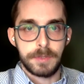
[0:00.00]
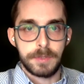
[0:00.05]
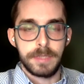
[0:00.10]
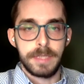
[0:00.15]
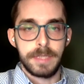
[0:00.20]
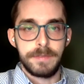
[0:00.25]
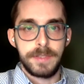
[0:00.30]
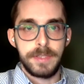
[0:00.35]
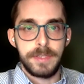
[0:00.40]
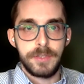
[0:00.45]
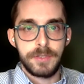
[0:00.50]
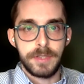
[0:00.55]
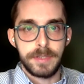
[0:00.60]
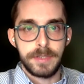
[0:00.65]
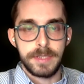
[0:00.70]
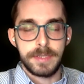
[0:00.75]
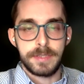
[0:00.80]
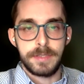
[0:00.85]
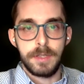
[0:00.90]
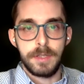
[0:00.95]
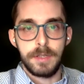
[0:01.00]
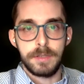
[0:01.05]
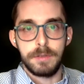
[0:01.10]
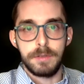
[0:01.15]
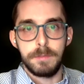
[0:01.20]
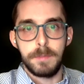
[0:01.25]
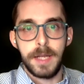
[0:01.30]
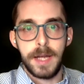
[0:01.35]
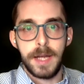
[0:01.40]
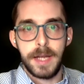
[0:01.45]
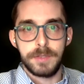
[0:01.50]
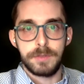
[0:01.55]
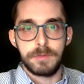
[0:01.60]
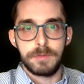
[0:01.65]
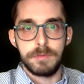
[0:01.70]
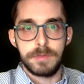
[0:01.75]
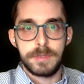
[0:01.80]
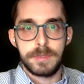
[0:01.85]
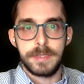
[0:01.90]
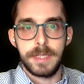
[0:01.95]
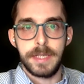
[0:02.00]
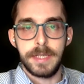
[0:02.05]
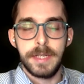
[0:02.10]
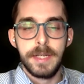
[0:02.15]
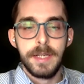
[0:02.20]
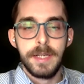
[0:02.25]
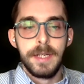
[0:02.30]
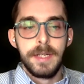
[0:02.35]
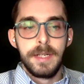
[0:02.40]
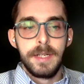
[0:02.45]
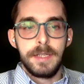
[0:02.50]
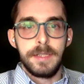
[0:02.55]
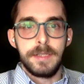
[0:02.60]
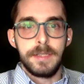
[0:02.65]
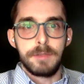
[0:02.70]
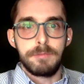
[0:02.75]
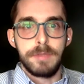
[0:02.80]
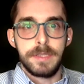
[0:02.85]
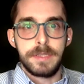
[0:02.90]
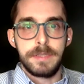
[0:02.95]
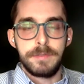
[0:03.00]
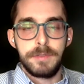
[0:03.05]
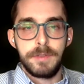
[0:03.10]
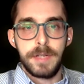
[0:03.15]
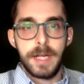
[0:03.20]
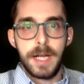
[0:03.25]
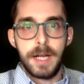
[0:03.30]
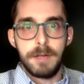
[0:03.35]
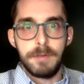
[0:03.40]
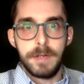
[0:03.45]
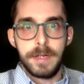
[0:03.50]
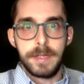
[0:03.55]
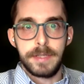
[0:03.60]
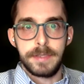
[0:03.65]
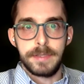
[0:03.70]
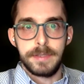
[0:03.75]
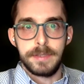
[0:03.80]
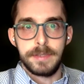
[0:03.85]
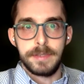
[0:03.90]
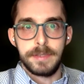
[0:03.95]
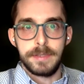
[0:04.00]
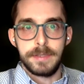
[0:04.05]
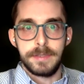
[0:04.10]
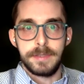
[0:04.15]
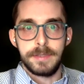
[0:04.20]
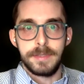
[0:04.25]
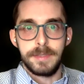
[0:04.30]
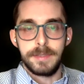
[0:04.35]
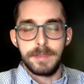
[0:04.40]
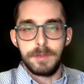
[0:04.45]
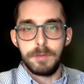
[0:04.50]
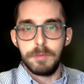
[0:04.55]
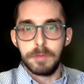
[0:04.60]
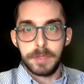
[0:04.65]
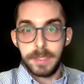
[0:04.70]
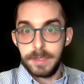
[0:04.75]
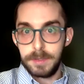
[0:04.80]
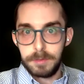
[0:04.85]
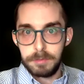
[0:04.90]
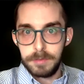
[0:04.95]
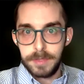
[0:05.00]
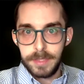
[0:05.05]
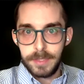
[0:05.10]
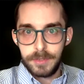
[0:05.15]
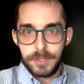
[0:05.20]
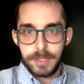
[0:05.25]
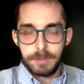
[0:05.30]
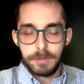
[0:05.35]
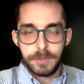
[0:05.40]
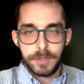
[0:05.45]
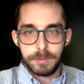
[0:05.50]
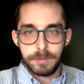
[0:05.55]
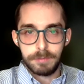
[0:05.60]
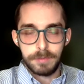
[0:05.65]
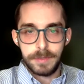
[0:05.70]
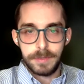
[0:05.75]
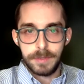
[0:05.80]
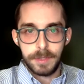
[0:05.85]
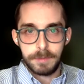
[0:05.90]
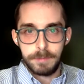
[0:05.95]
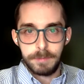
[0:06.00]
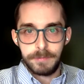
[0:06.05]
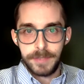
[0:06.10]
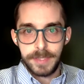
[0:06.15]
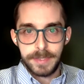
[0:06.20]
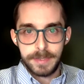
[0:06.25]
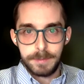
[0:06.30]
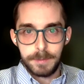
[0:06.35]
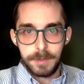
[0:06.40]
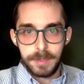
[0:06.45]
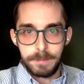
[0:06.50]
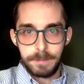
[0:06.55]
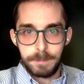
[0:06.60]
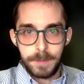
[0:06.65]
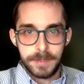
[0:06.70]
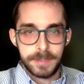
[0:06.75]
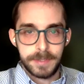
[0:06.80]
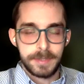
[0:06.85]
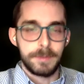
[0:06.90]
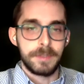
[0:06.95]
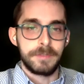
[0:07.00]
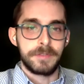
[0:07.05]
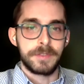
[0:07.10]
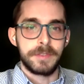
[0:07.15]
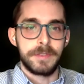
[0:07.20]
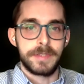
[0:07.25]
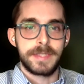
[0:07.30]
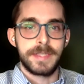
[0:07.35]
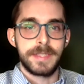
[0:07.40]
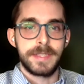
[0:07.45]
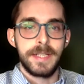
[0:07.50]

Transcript: So the physician is not obliged to stay 24 hours looking to the EEG, which is not feasible and possible, of course.